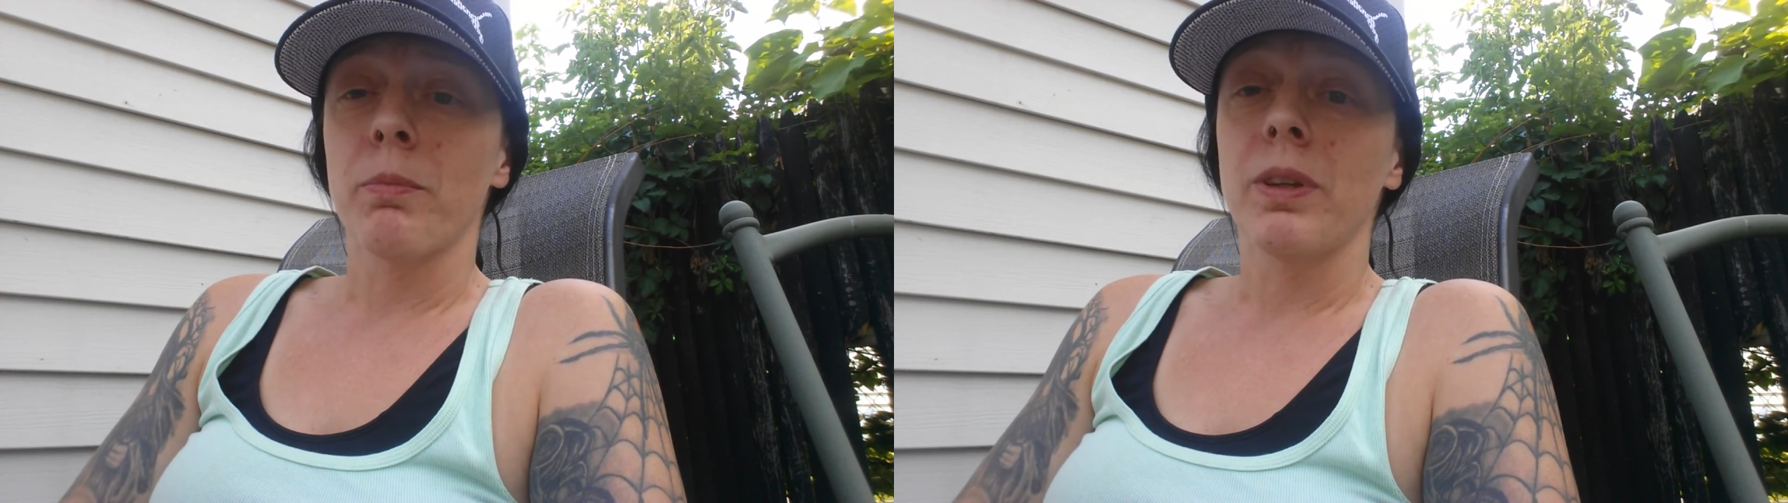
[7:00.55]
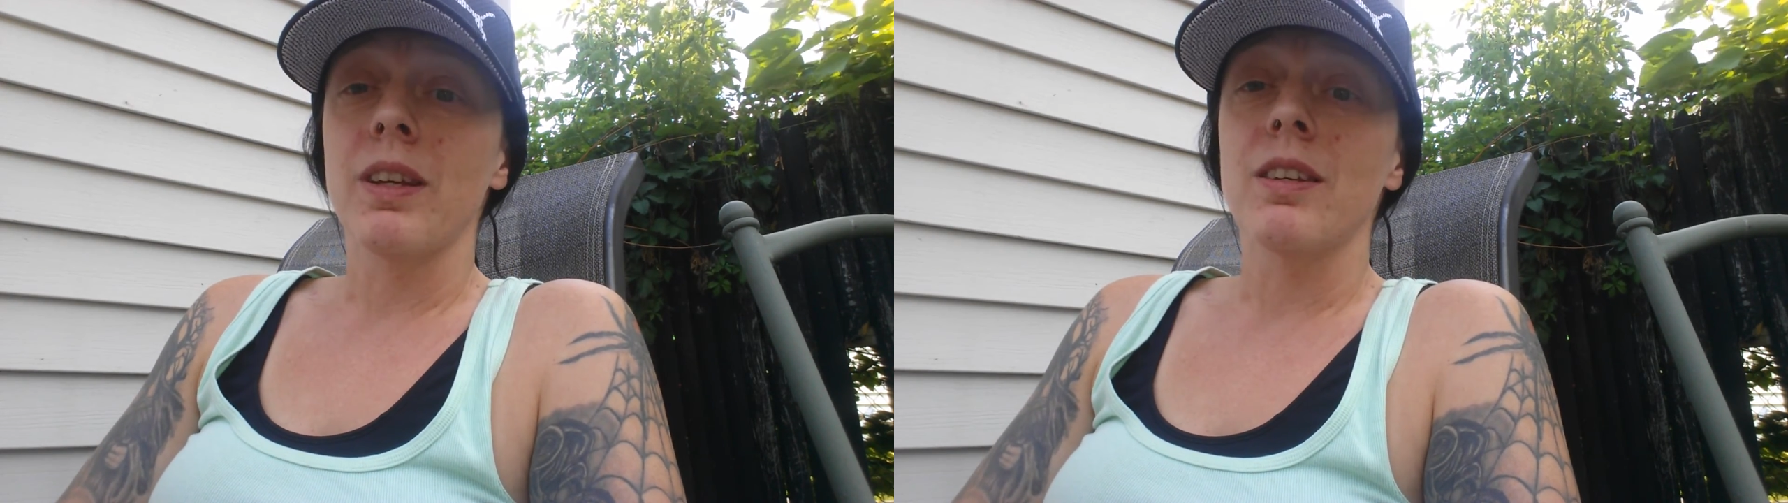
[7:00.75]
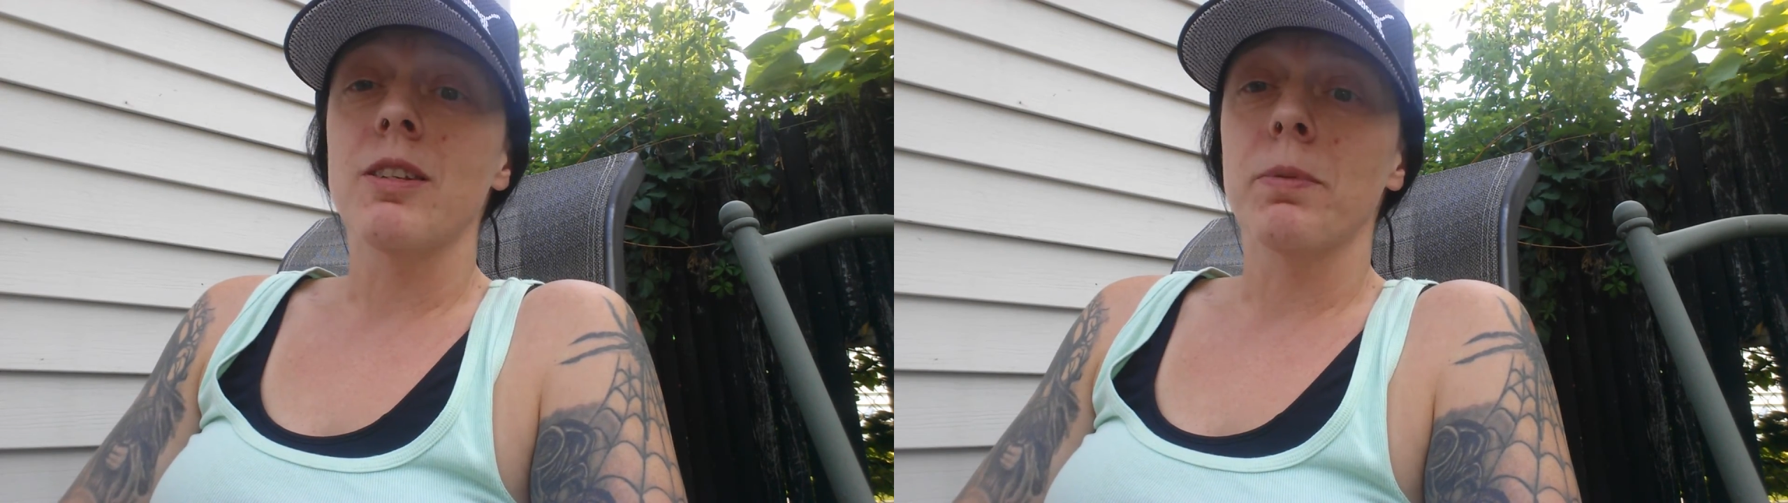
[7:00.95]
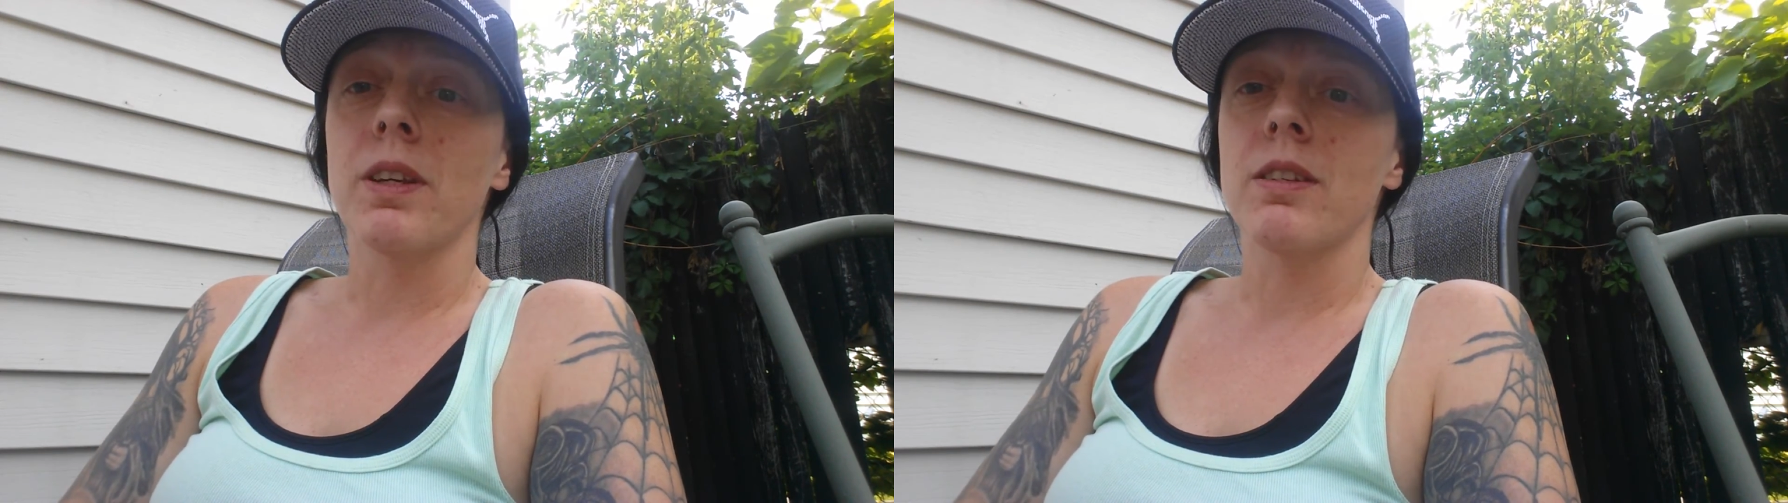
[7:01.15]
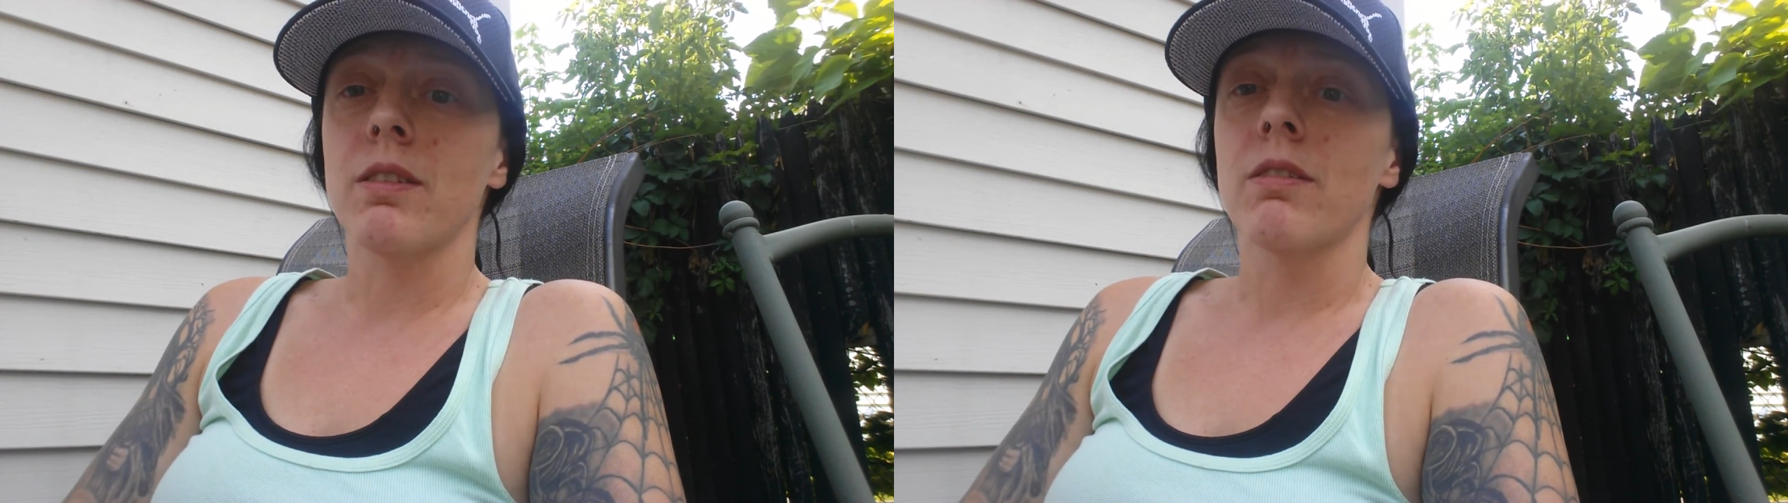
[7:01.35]
please
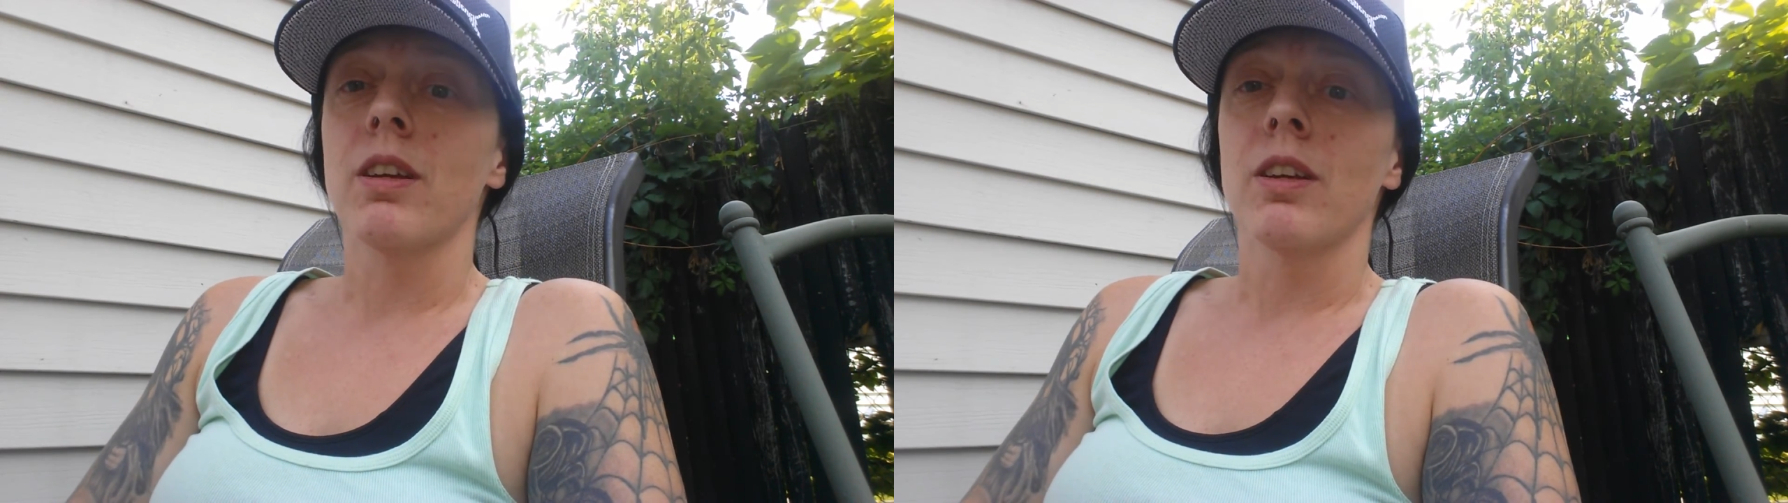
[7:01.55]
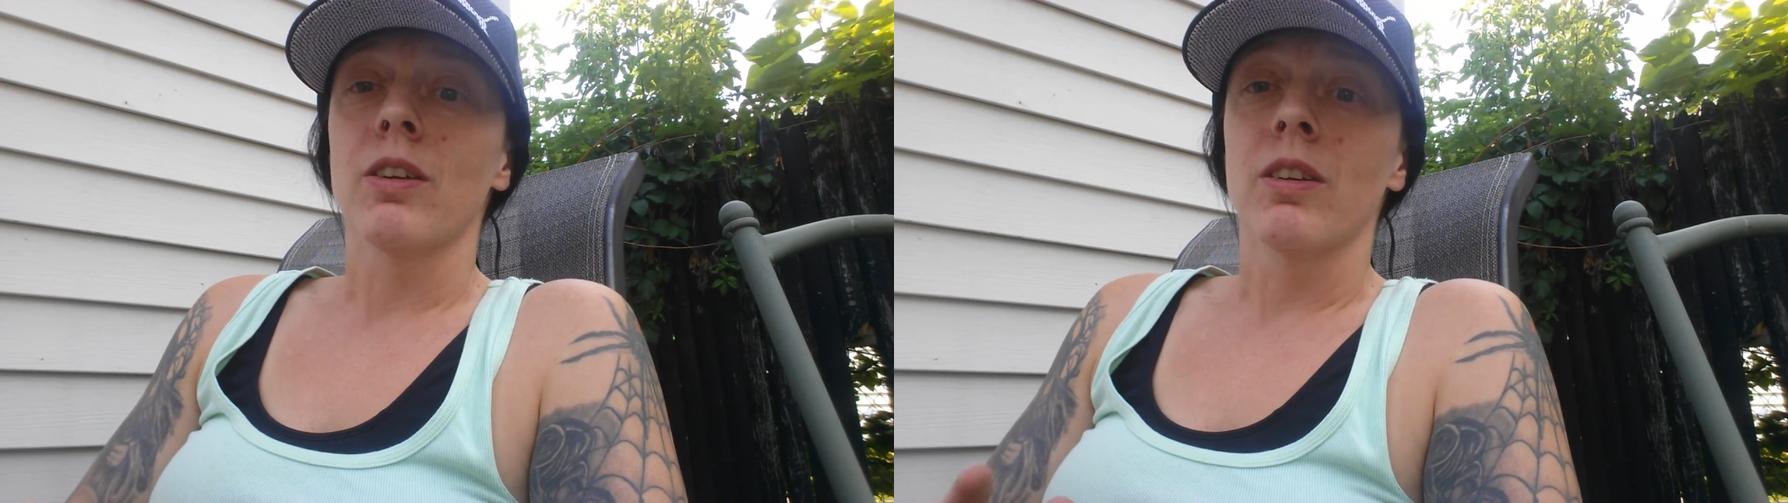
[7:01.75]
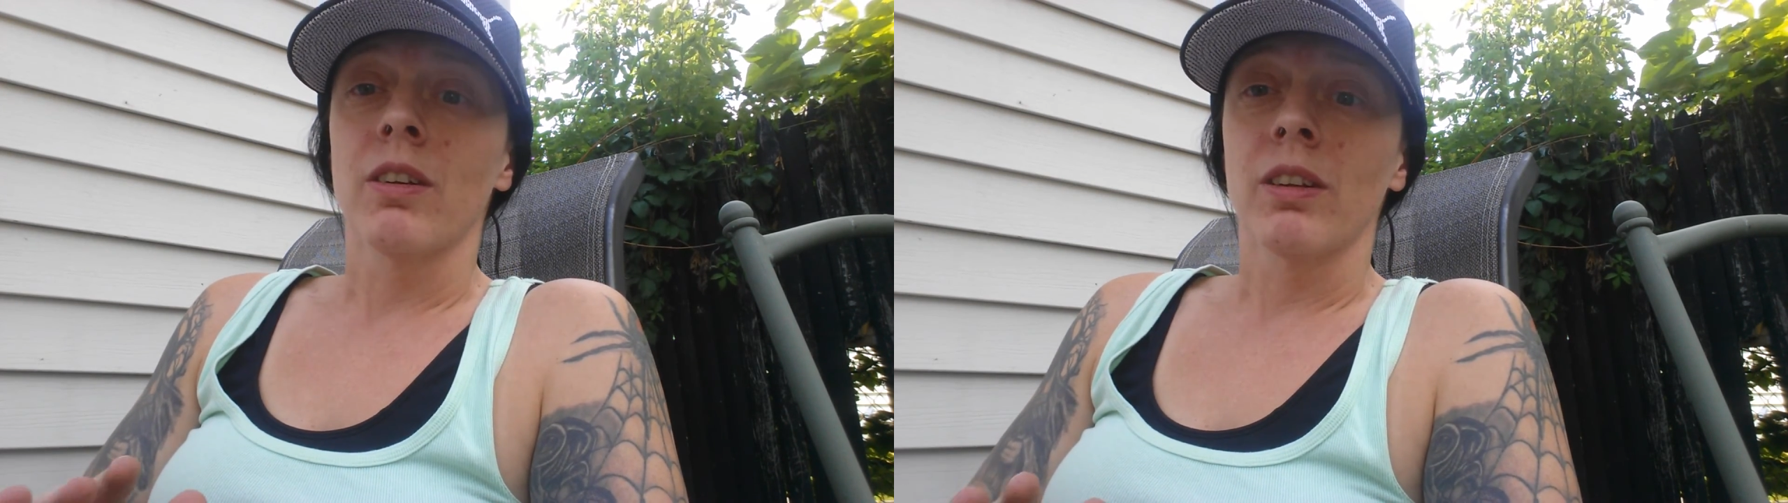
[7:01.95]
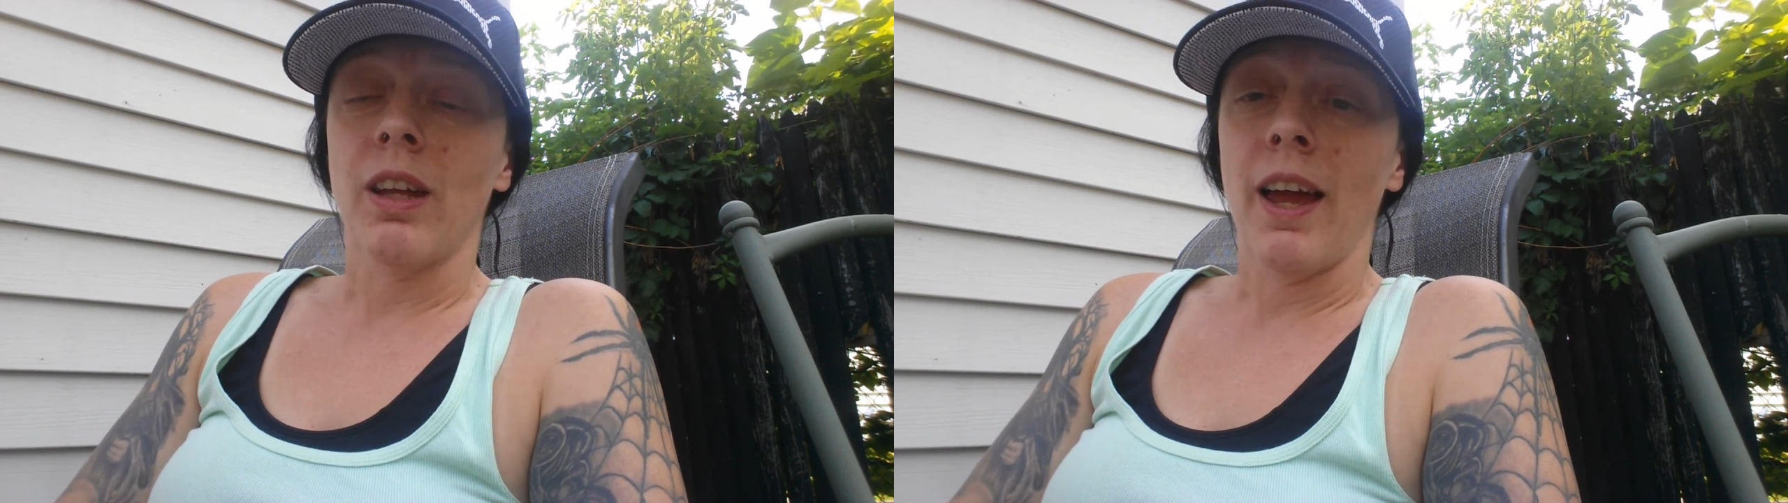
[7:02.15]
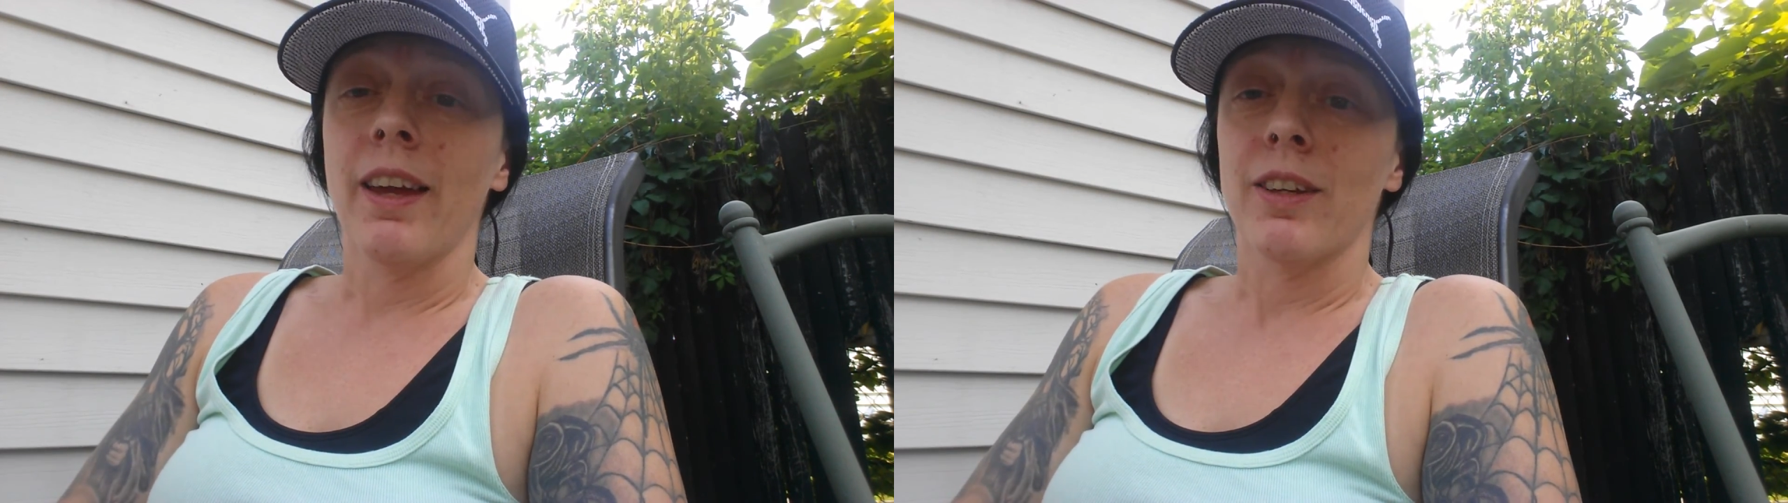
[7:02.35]
please
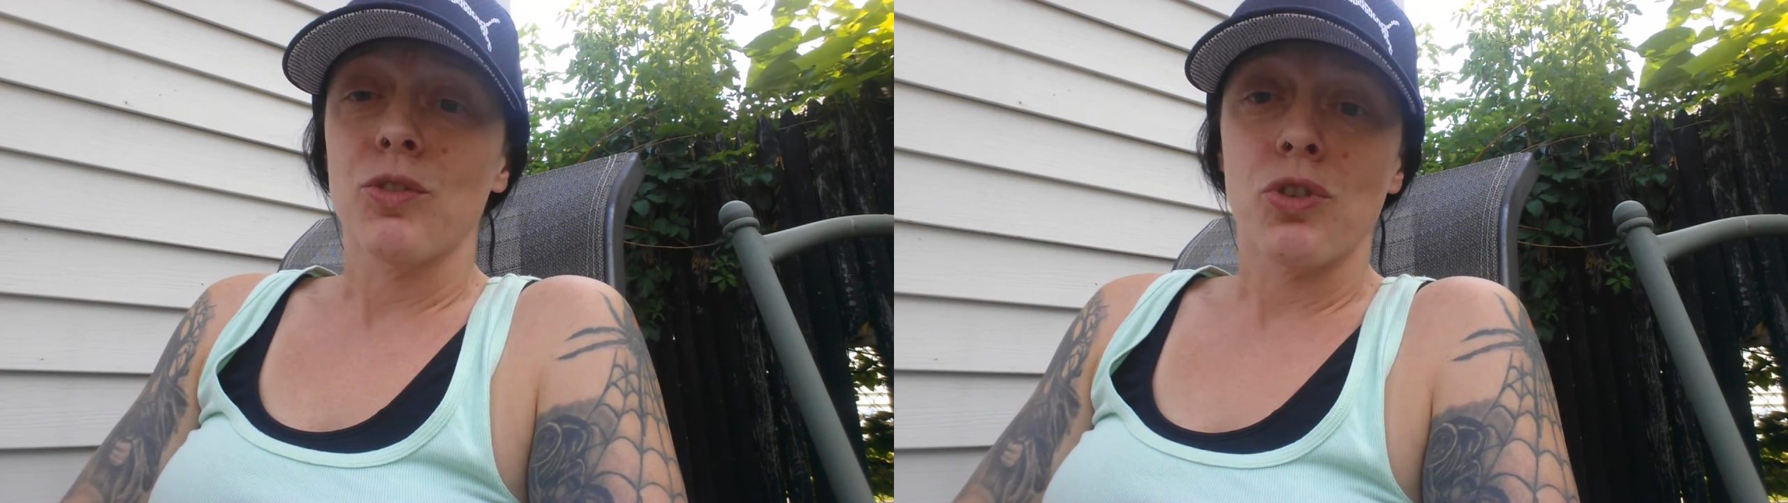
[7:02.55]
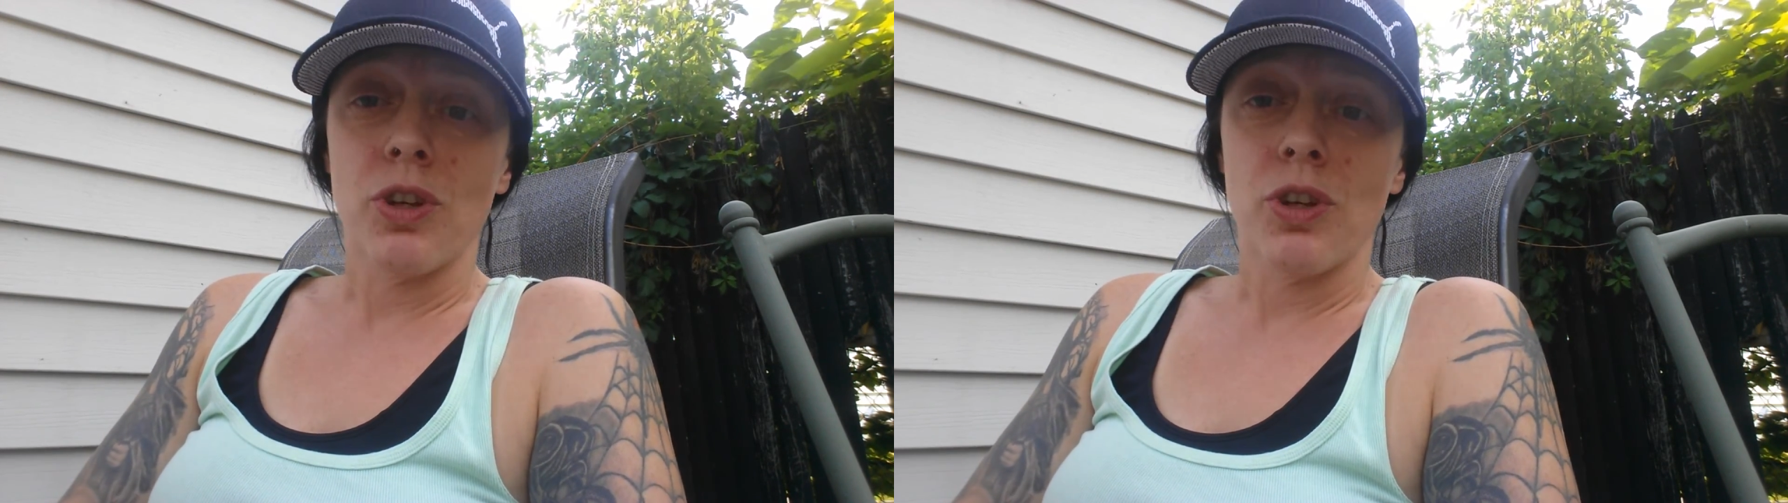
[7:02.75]
like and